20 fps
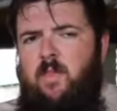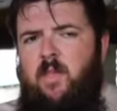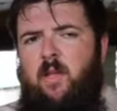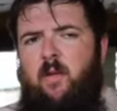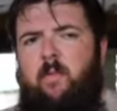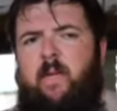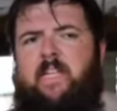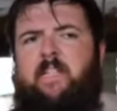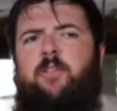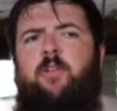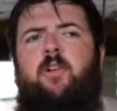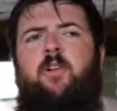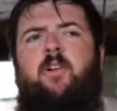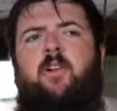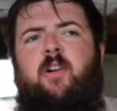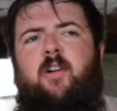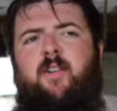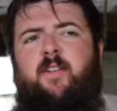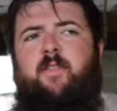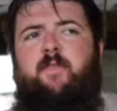make sure you
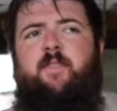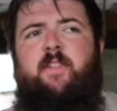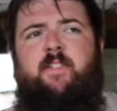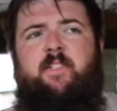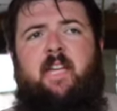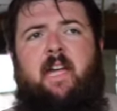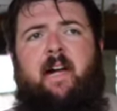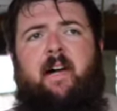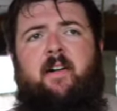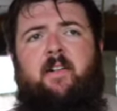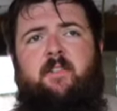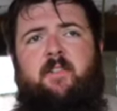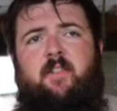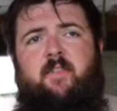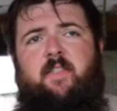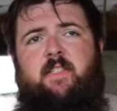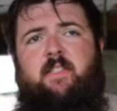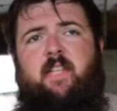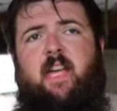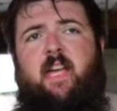learn the physiology of
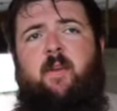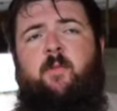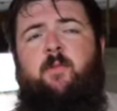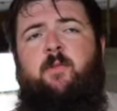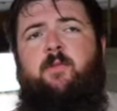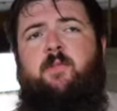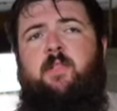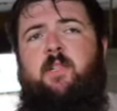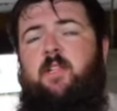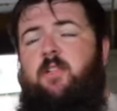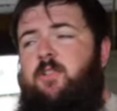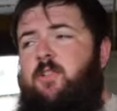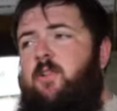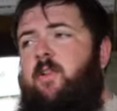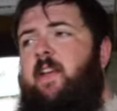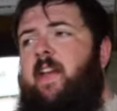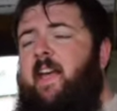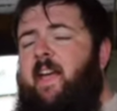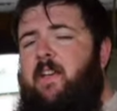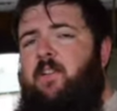these animals, because you
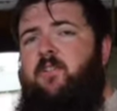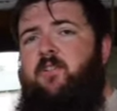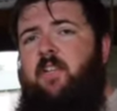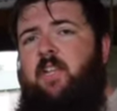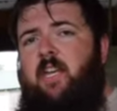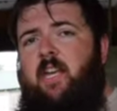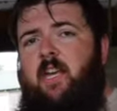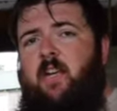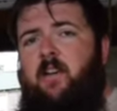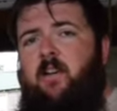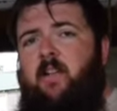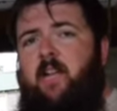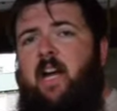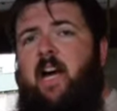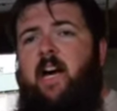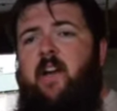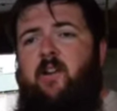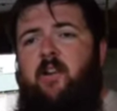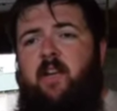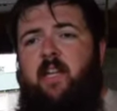can actually kill an
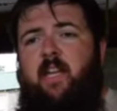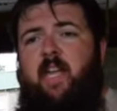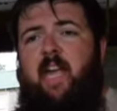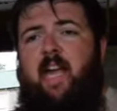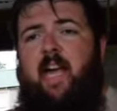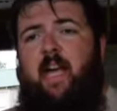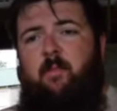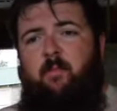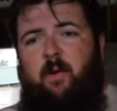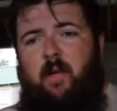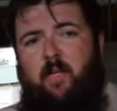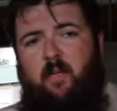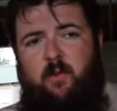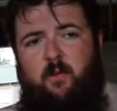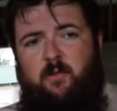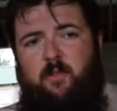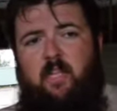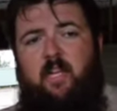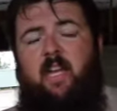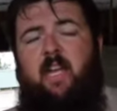otter and a cat by
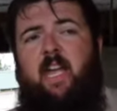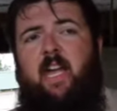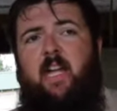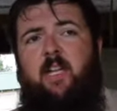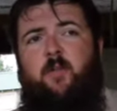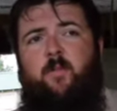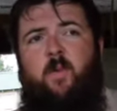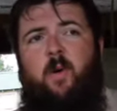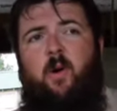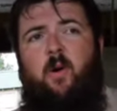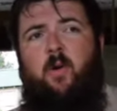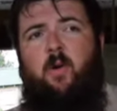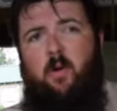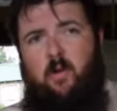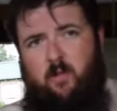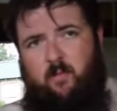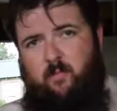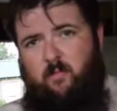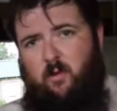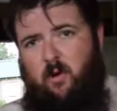using a catch pole
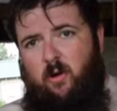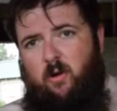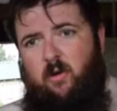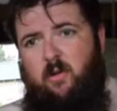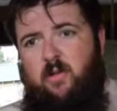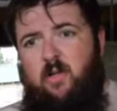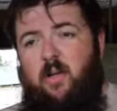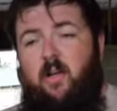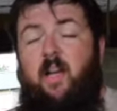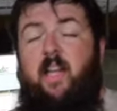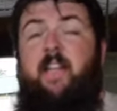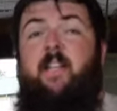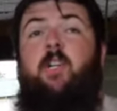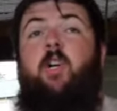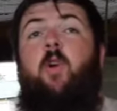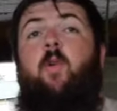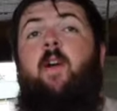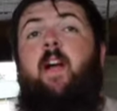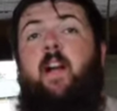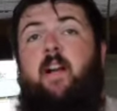on them
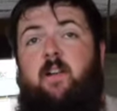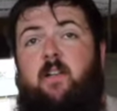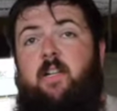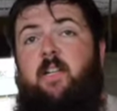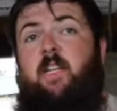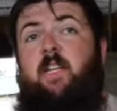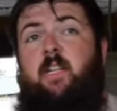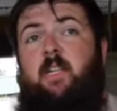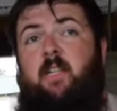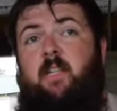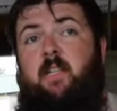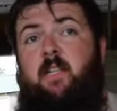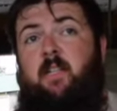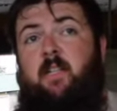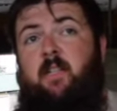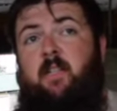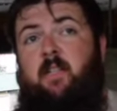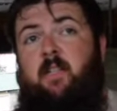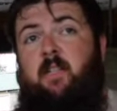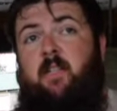incorrectly.
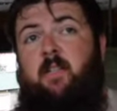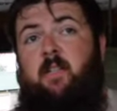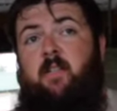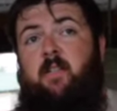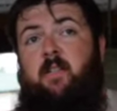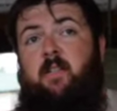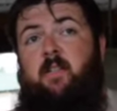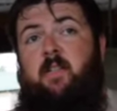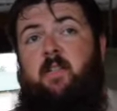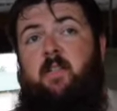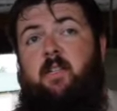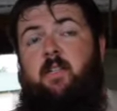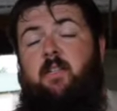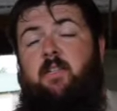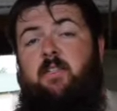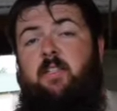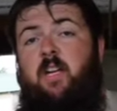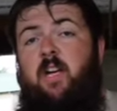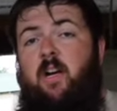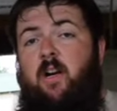
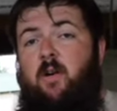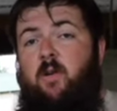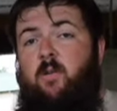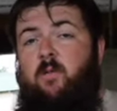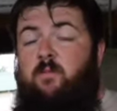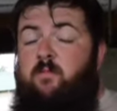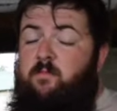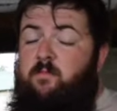So,